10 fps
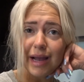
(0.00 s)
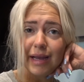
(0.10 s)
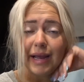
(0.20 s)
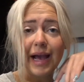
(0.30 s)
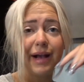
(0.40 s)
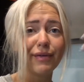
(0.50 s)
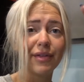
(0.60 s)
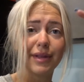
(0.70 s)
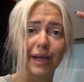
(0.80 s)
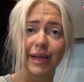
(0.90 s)
I have
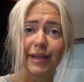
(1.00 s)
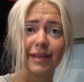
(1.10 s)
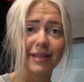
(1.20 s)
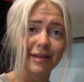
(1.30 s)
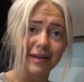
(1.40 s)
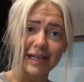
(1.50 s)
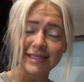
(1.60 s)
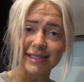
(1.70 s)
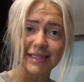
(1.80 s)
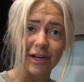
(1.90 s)
all the, the
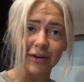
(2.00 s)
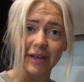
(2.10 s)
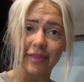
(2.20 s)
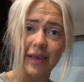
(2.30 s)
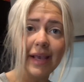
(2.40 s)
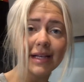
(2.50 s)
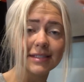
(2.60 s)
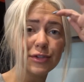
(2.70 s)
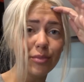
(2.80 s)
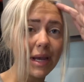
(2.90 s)
necessary
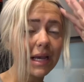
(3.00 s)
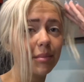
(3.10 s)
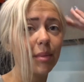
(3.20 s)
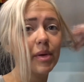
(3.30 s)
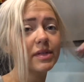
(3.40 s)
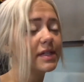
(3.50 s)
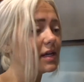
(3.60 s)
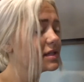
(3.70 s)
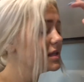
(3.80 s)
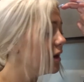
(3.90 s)
things to make a
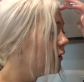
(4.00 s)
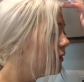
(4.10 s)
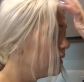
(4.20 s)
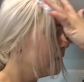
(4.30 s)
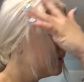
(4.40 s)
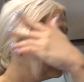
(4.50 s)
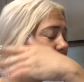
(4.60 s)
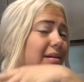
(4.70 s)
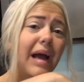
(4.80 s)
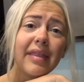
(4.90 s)
mimosa, so
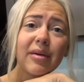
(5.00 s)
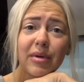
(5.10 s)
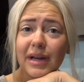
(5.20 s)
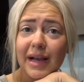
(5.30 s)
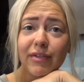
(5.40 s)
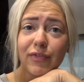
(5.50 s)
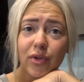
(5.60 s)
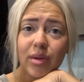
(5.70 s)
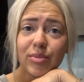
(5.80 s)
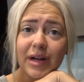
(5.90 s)
I think we're gonna have a
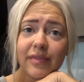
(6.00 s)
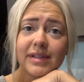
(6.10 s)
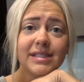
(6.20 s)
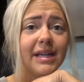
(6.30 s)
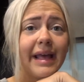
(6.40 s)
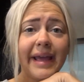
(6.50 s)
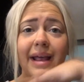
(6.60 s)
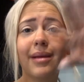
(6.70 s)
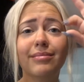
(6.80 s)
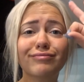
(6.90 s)
full-on breakfast today
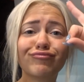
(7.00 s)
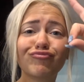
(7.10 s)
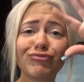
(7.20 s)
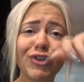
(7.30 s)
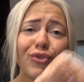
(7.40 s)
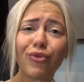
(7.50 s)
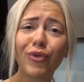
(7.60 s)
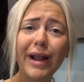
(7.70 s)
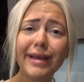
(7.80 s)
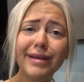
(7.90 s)
and I'm
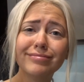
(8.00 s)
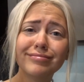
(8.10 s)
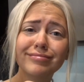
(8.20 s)
ready.